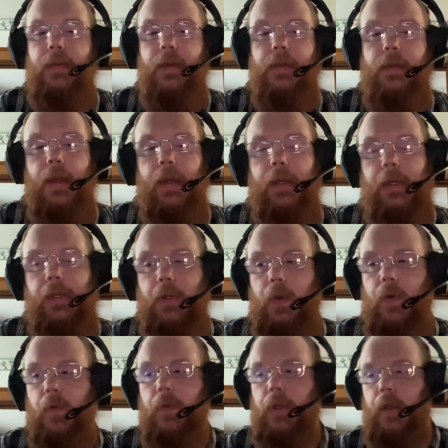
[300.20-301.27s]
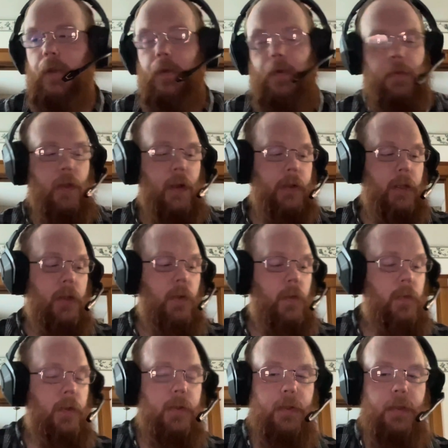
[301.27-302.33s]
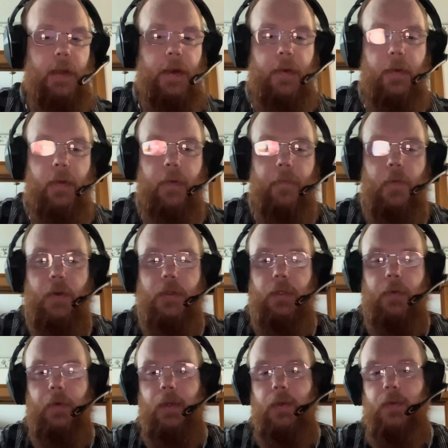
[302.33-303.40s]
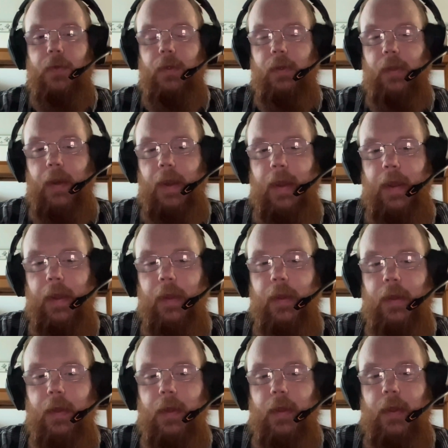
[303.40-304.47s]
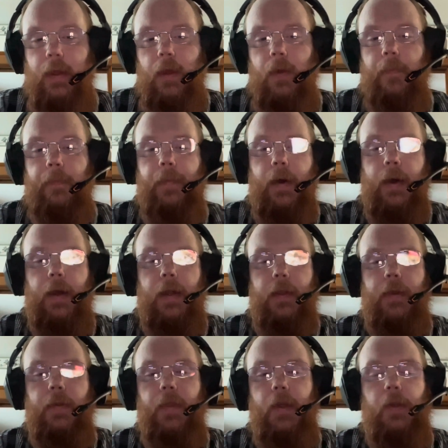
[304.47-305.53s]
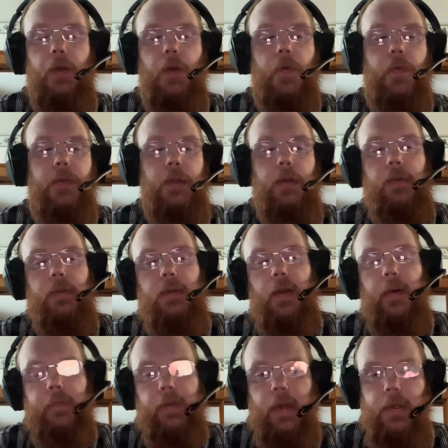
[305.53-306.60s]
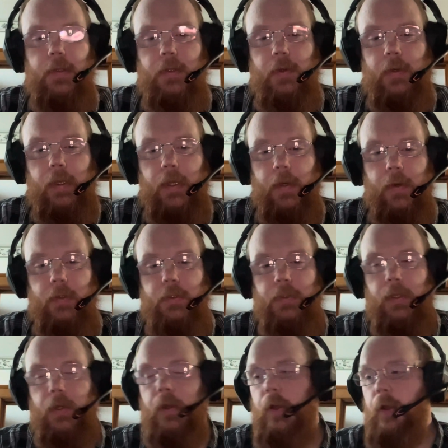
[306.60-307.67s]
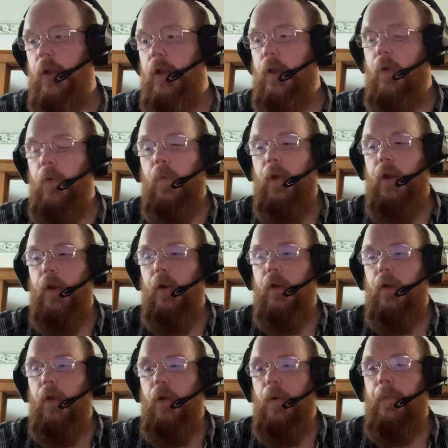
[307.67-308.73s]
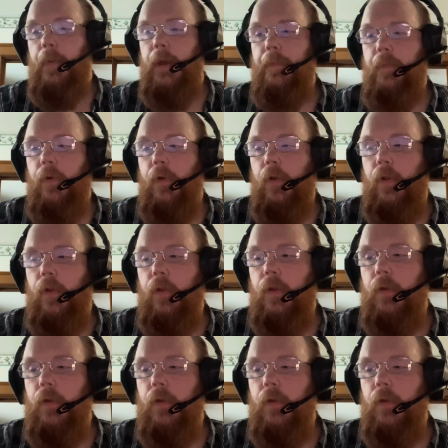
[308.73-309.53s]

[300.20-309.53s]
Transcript: it's like a union. Not the unions that, unfortunately, we're used to today, but the unions of yesteryears, where people